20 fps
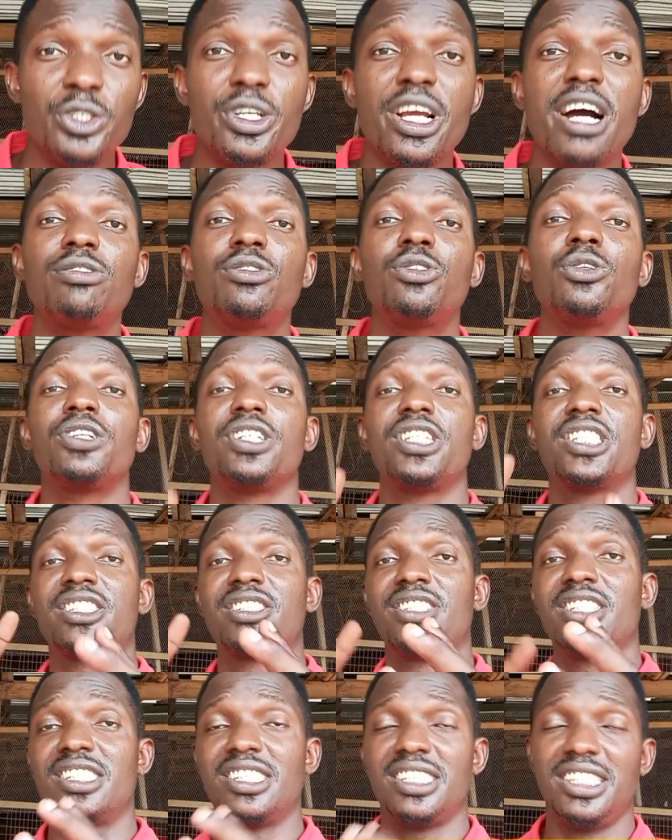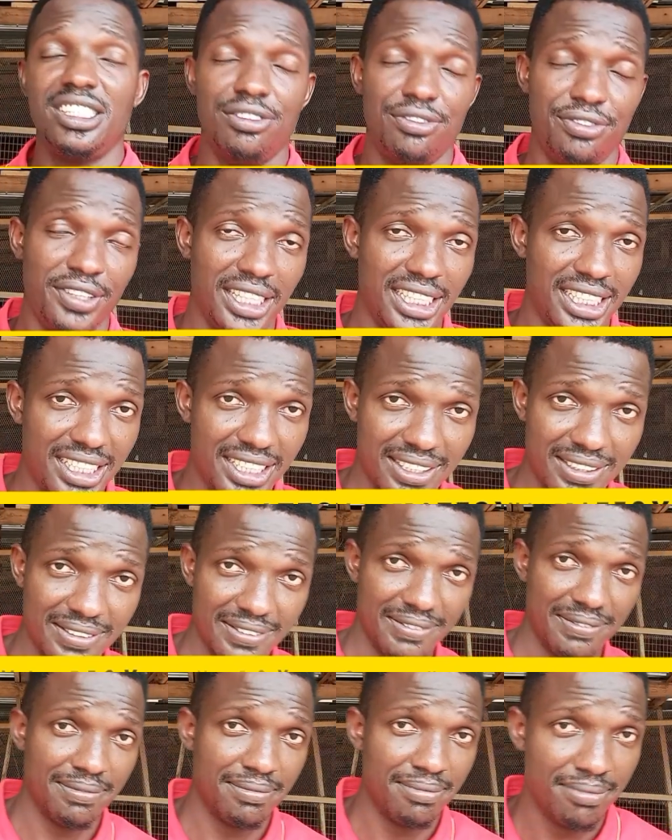You have to restrict the feed
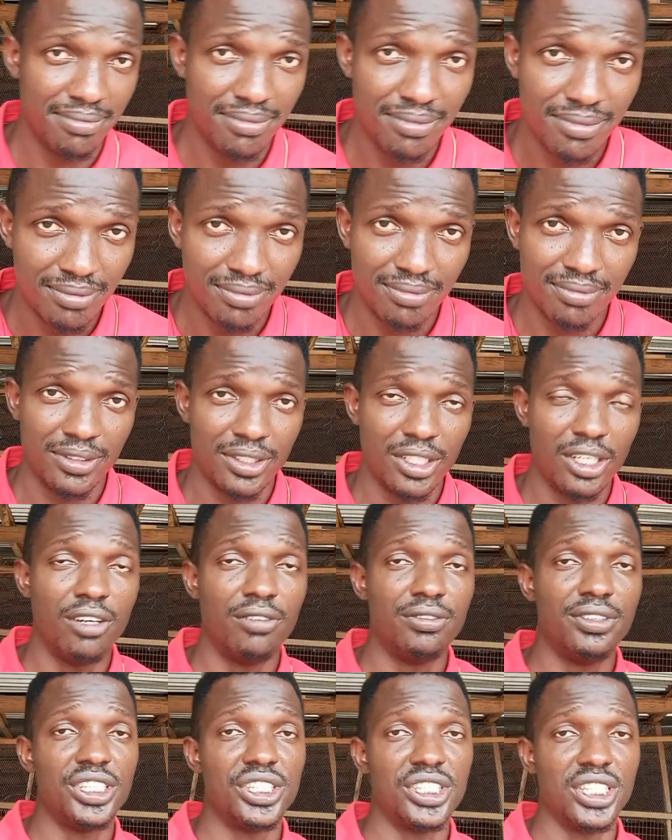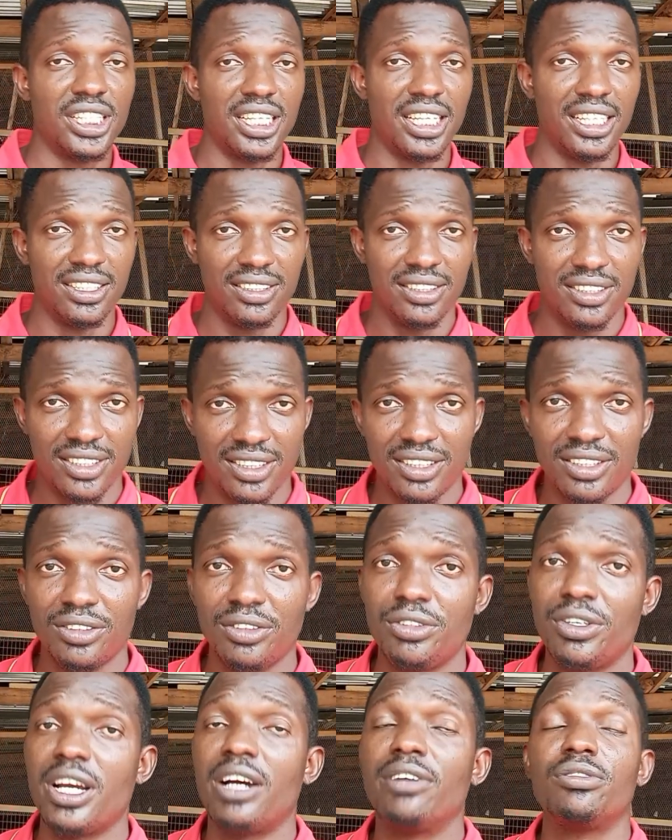of the chickens.
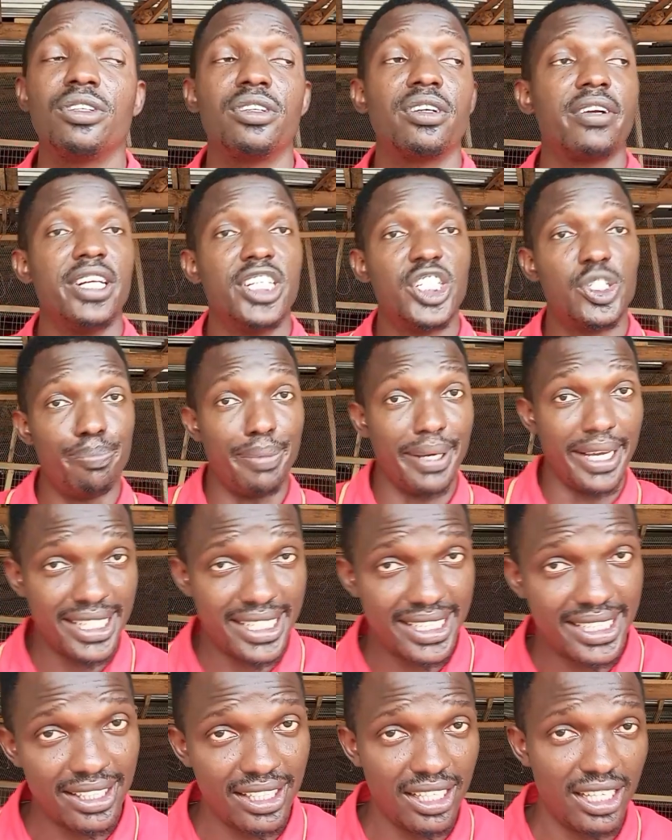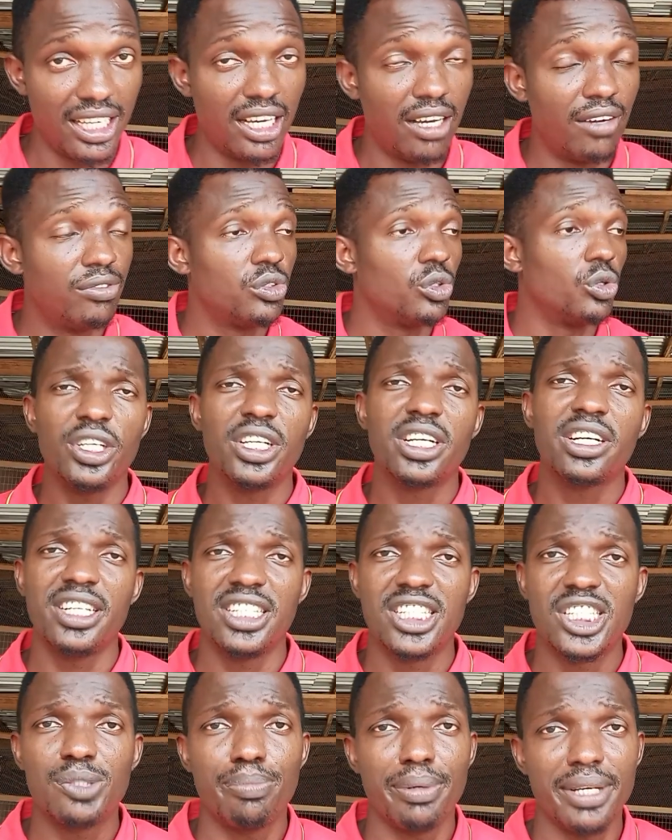You have to create space. You have to make sure you
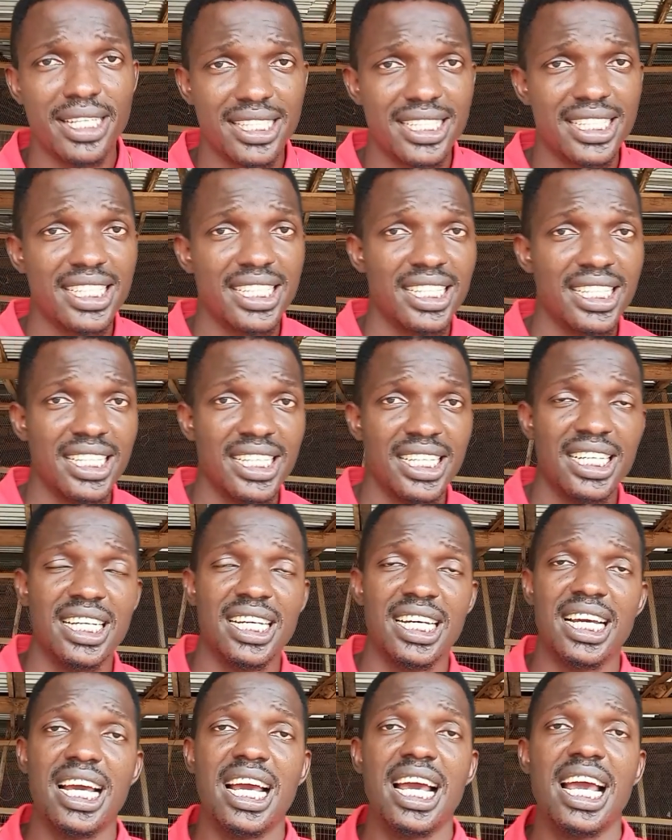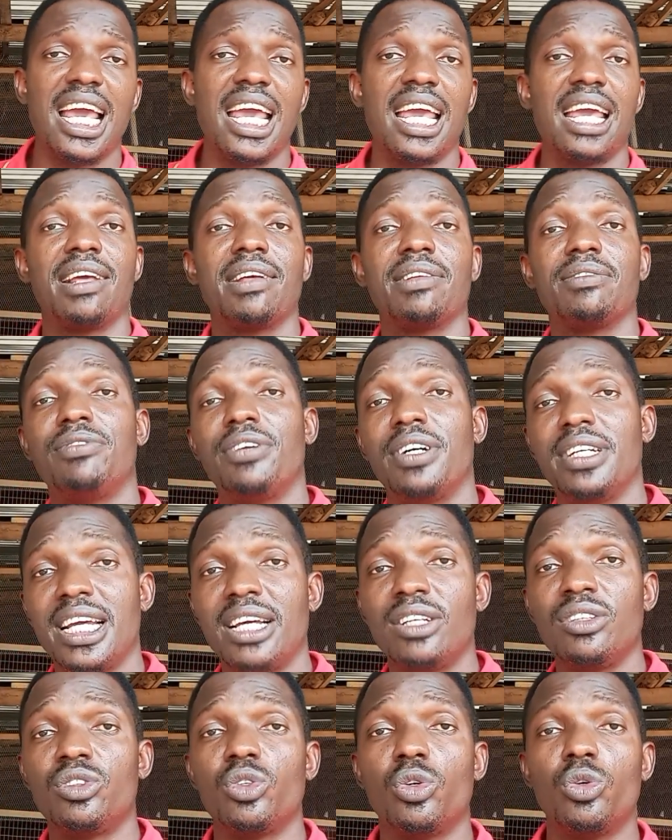create space and for
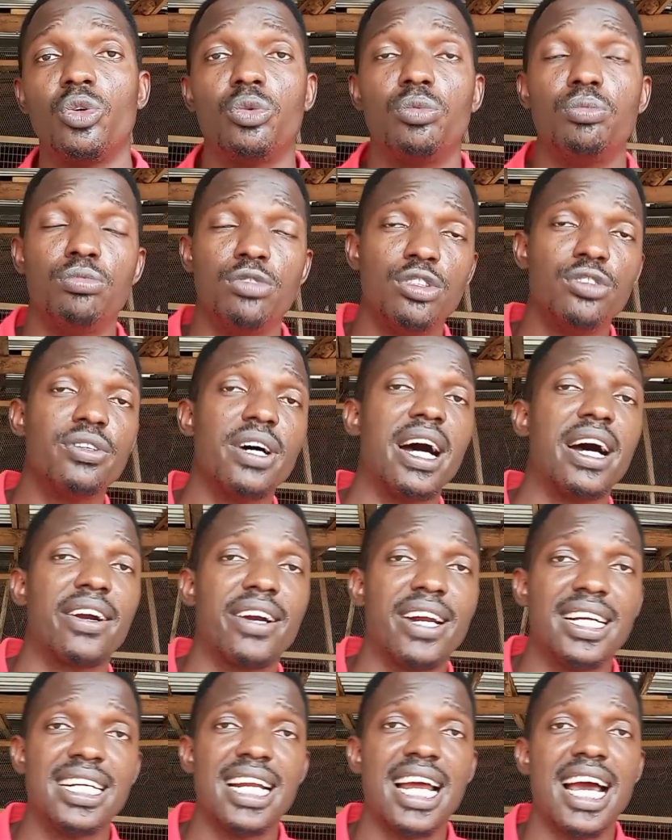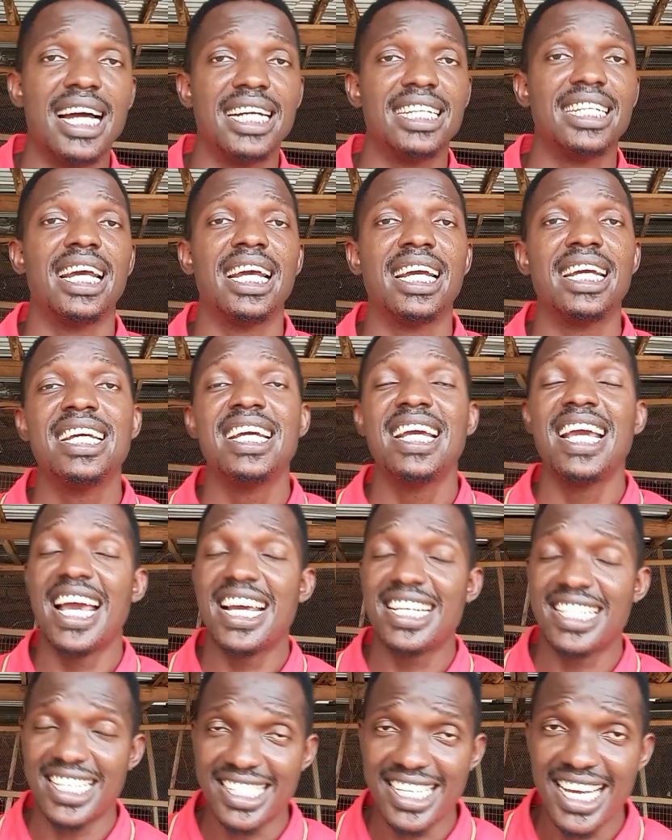them to move around and
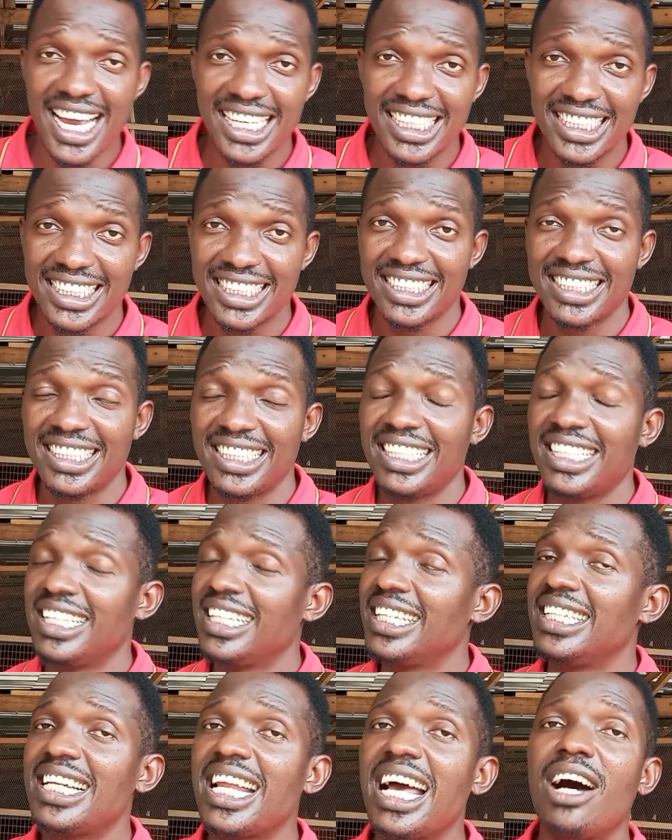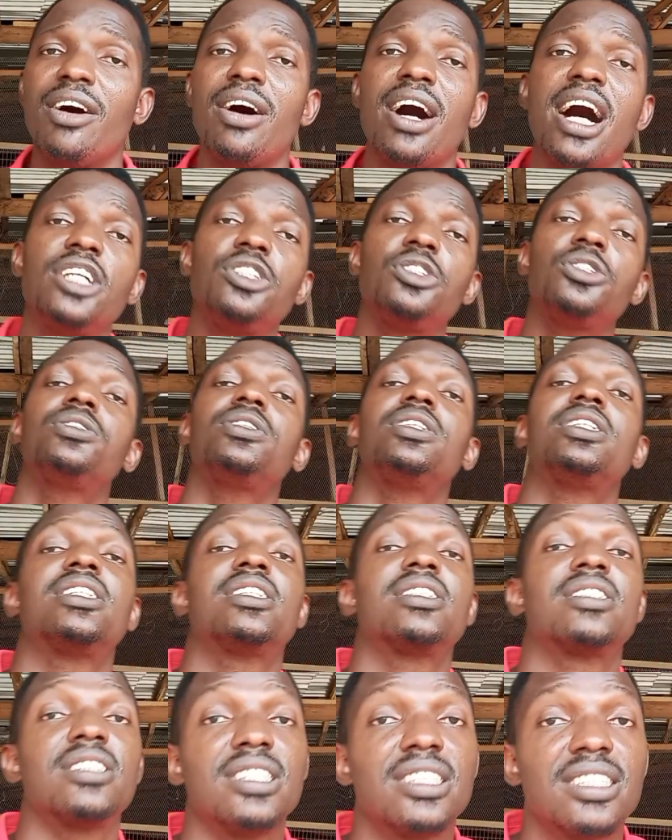exercise. Now, how do you
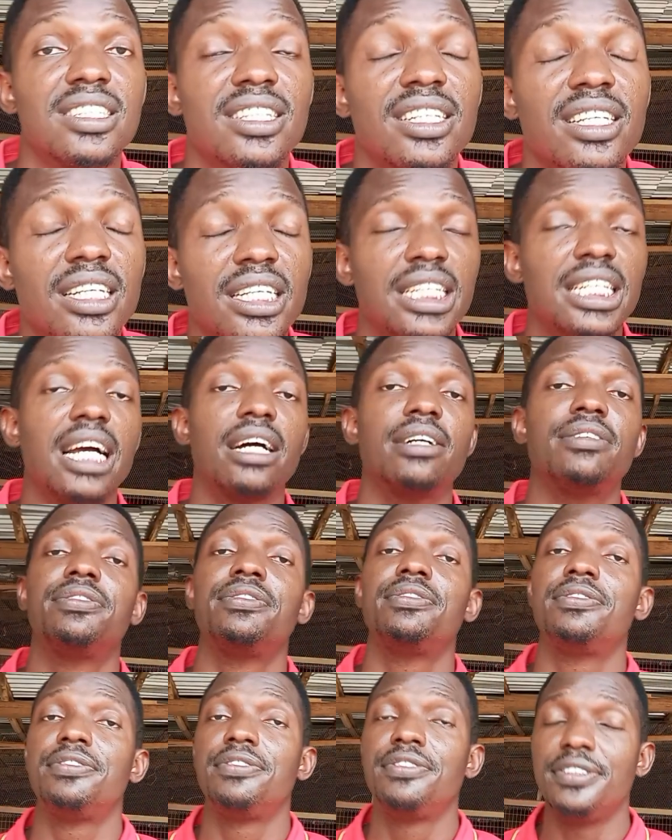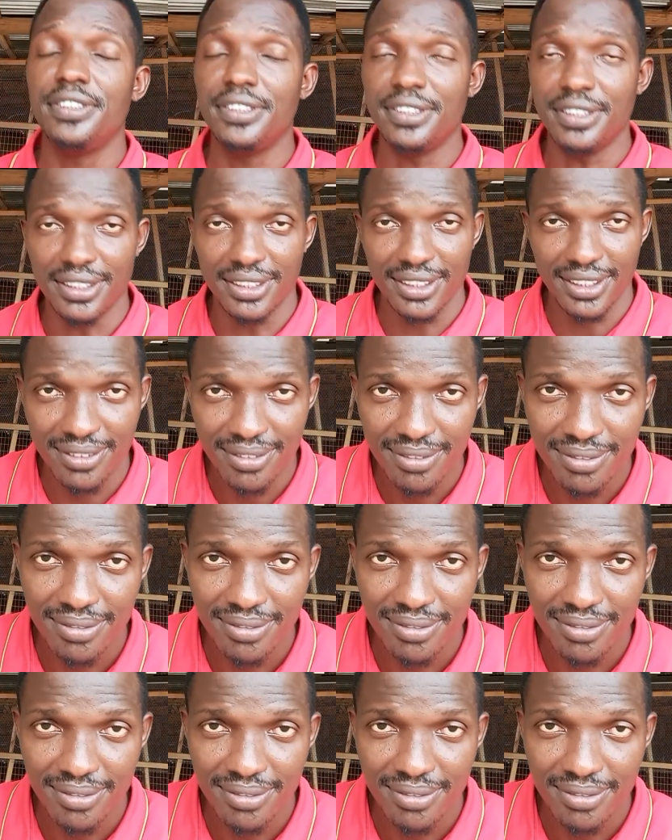restrict their food?